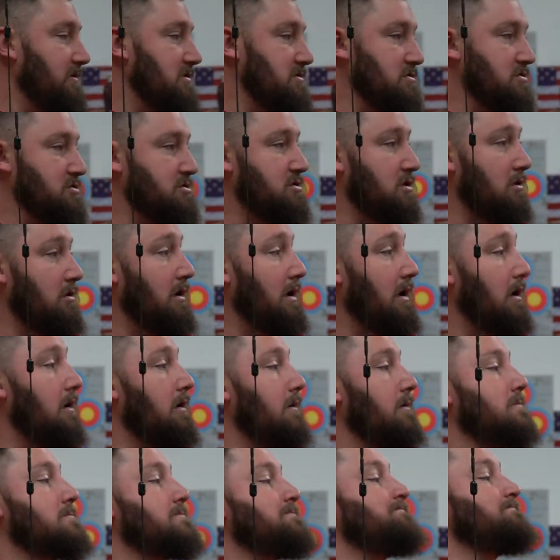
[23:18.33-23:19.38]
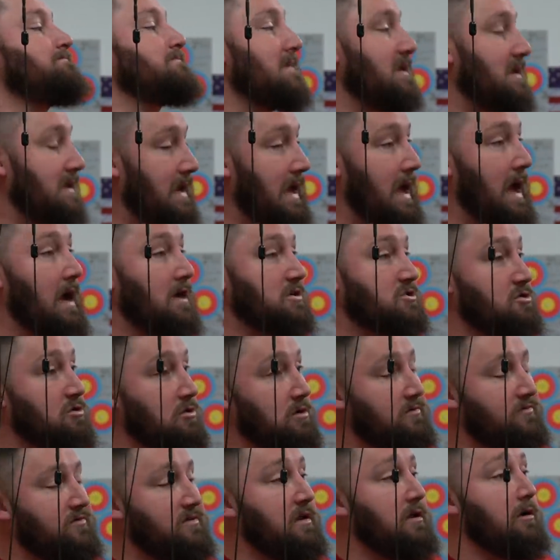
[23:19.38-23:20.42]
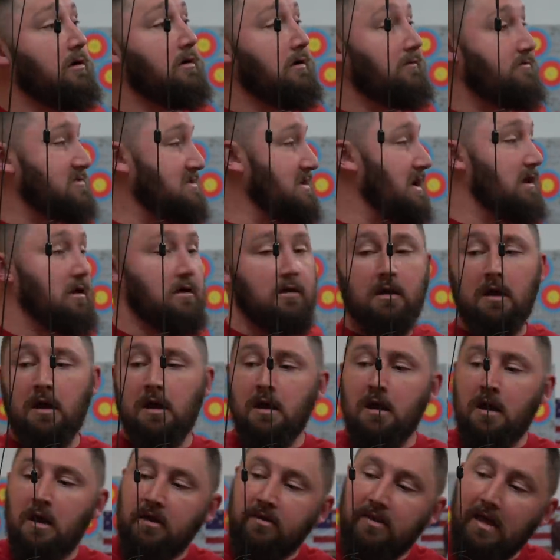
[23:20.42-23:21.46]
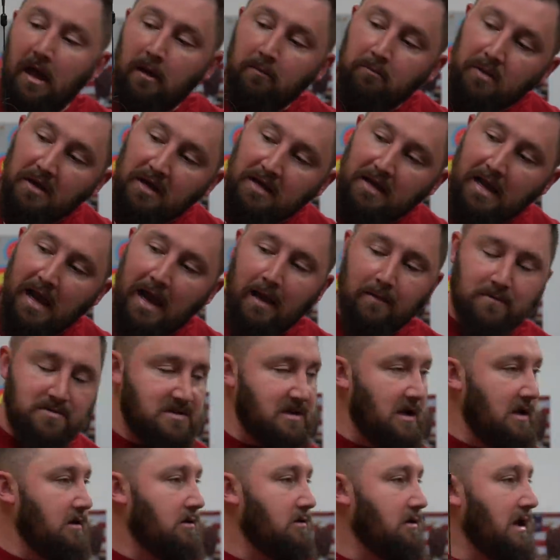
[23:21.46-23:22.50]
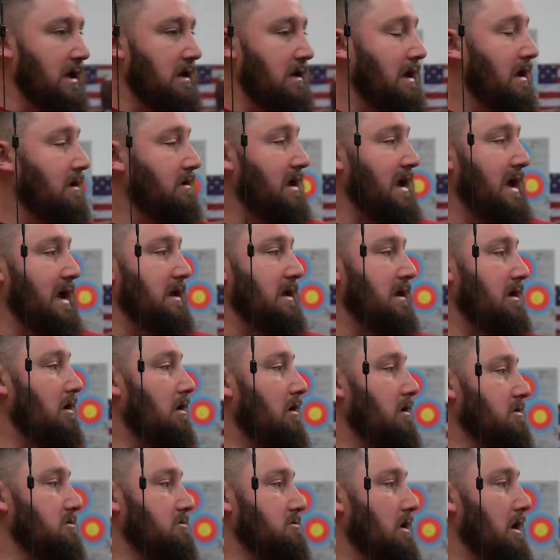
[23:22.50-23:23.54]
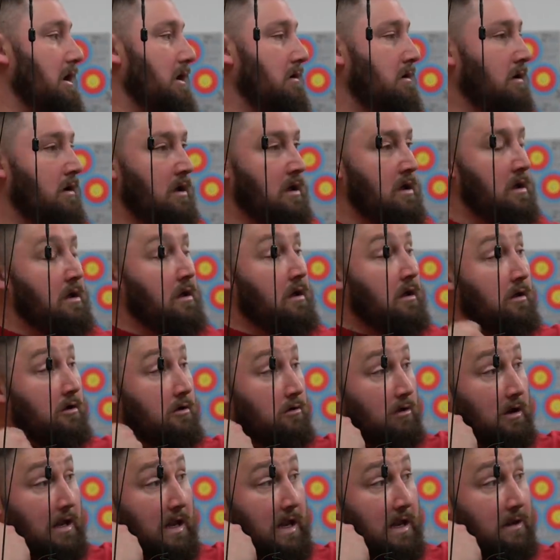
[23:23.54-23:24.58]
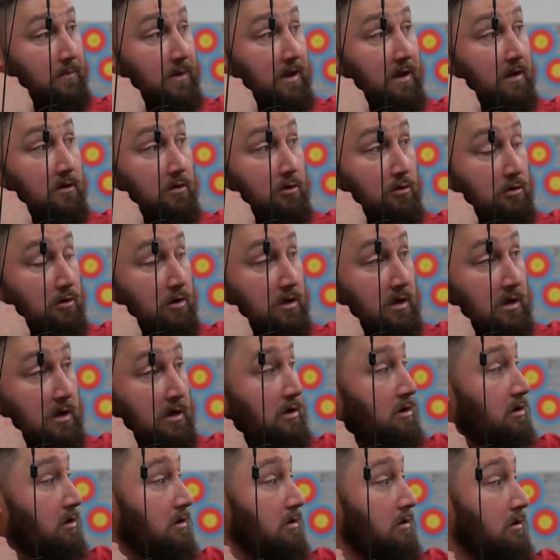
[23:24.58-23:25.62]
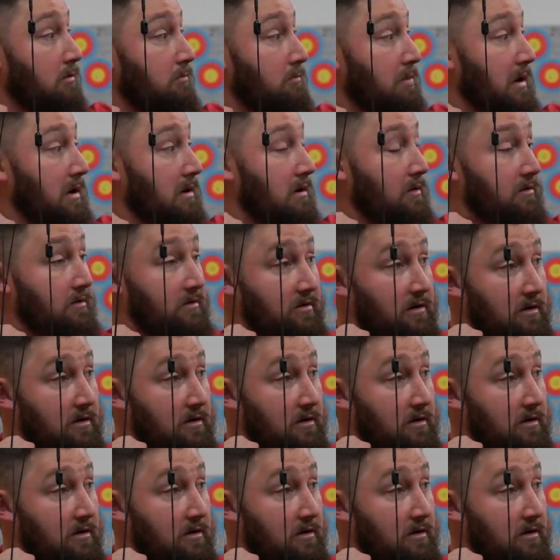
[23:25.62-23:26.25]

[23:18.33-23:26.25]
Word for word: vision. You don't have to be looking. Yeah, so if you're, say, that big gap, say you're getting out to 80 yards, right? You're aiming, you're looking at your pin on the